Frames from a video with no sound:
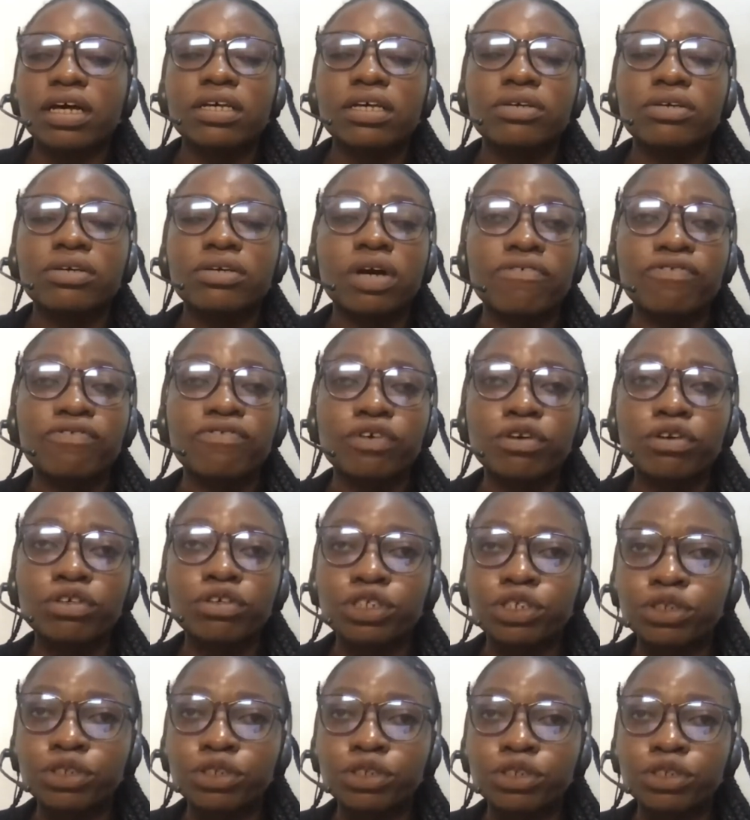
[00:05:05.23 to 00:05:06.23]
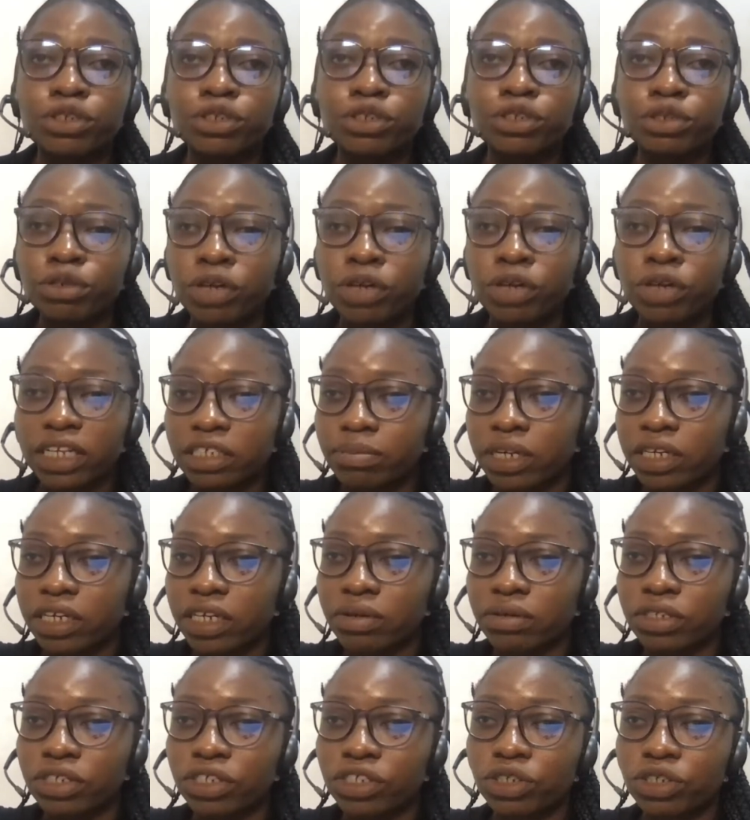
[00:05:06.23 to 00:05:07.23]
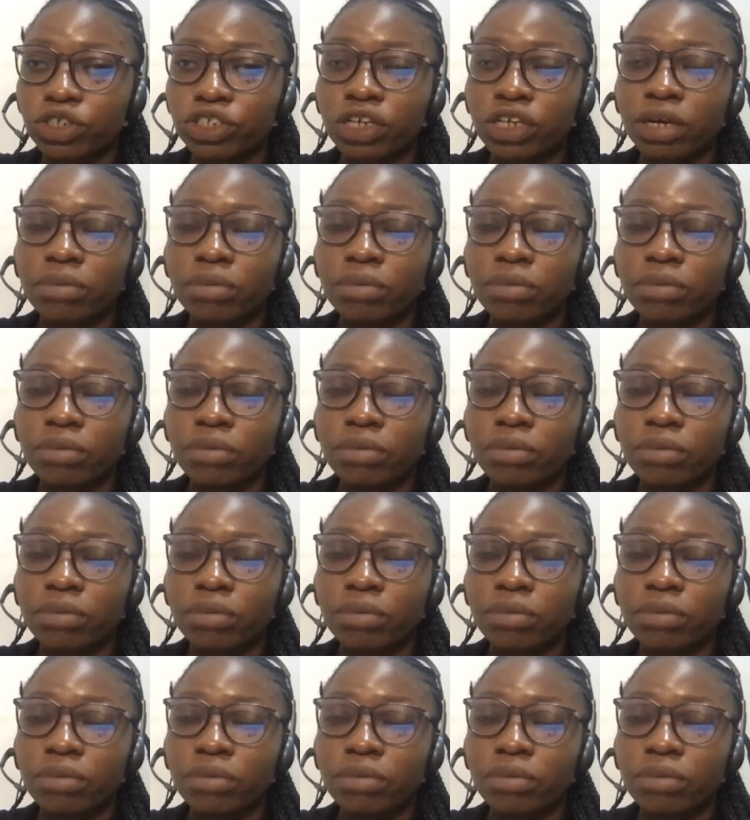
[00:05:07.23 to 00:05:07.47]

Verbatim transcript: You can follow Joe Ajibade